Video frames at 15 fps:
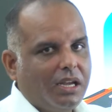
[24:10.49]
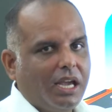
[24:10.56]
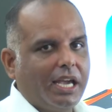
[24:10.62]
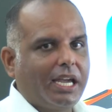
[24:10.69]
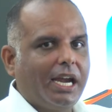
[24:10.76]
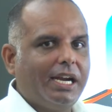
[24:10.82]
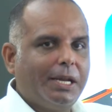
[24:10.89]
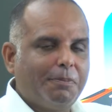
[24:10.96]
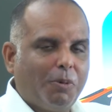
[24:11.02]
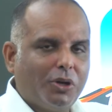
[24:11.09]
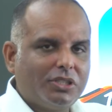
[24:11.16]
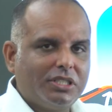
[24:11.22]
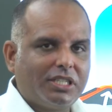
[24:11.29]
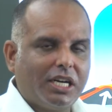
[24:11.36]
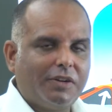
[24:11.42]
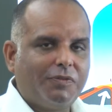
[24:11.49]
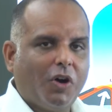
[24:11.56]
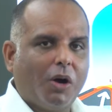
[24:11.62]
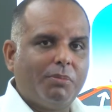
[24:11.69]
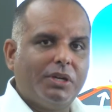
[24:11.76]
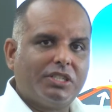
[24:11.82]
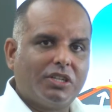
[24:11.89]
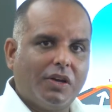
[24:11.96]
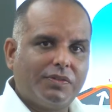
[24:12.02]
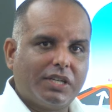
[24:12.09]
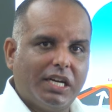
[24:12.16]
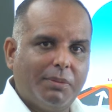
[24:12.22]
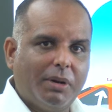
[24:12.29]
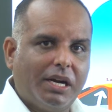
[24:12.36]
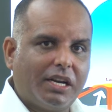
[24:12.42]
again deposited, formation of
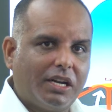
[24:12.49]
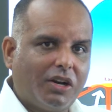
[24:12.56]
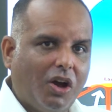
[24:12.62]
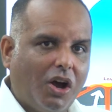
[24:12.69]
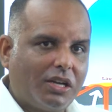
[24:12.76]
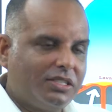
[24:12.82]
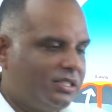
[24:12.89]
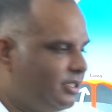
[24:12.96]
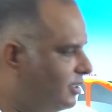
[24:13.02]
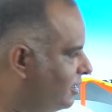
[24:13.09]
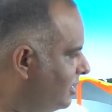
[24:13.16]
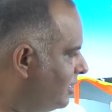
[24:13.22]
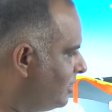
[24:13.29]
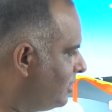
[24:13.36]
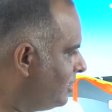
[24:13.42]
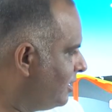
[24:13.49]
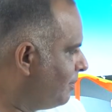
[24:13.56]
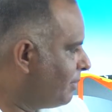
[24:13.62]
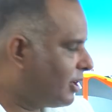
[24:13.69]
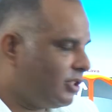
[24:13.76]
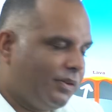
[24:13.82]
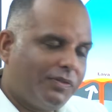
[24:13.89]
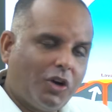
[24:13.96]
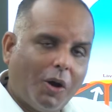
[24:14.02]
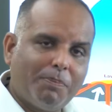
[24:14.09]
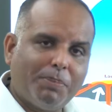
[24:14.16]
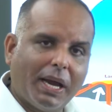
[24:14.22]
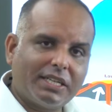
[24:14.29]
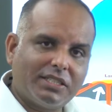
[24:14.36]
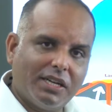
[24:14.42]
sedimentary rocks because of
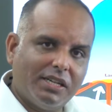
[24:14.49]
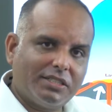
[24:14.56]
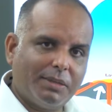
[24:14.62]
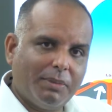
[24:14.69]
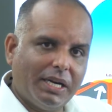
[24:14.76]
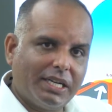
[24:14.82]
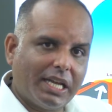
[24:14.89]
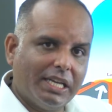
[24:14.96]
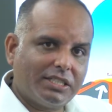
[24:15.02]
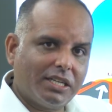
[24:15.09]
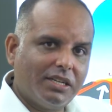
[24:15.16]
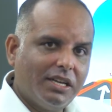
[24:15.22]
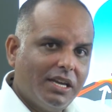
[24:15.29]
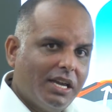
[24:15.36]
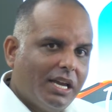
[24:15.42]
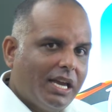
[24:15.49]
compaction and cementation,